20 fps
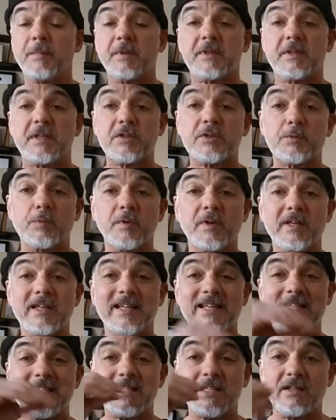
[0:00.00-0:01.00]
but this
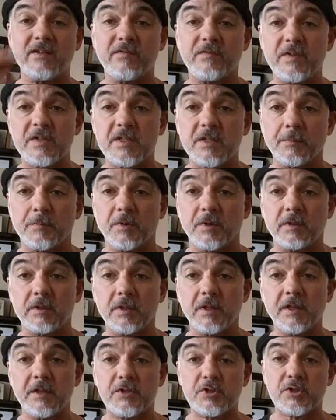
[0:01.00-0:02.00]
one is
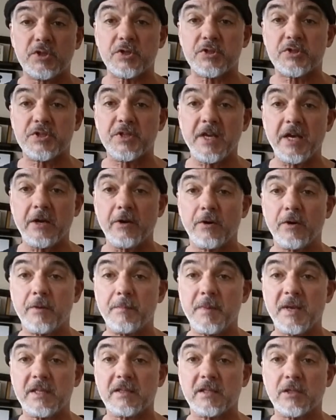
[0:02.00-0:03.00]
invisible. It's just there
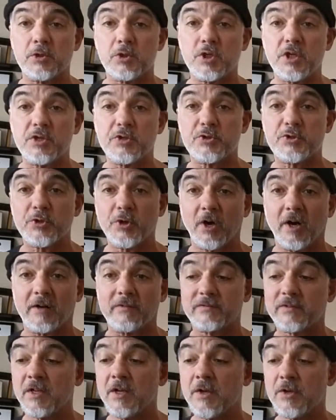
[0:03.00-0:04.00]
to make the G
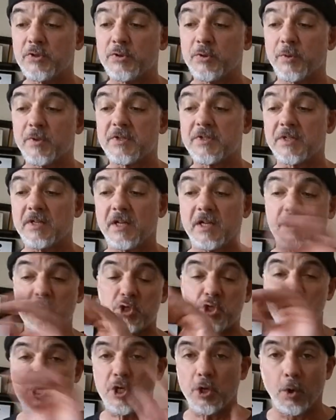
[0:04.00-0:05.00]
soft. So it's
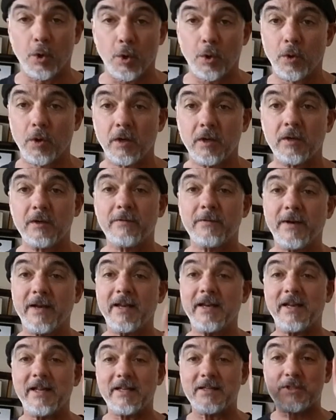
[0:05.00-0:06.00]
not G-O,
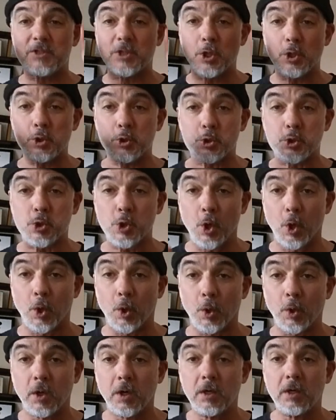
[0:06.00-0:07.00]
right? It's
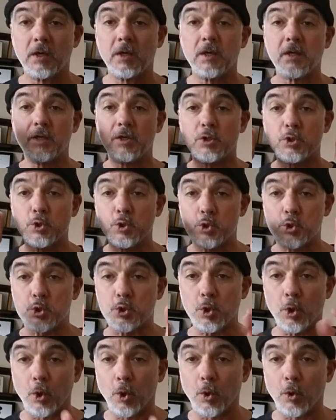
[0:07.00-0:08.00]
Jo.
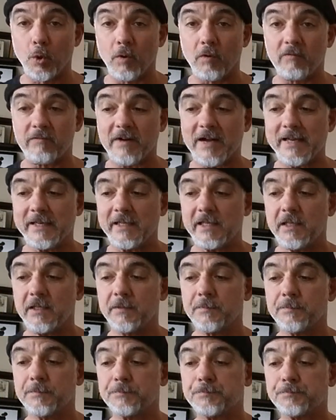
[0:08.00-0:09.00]
Giovani.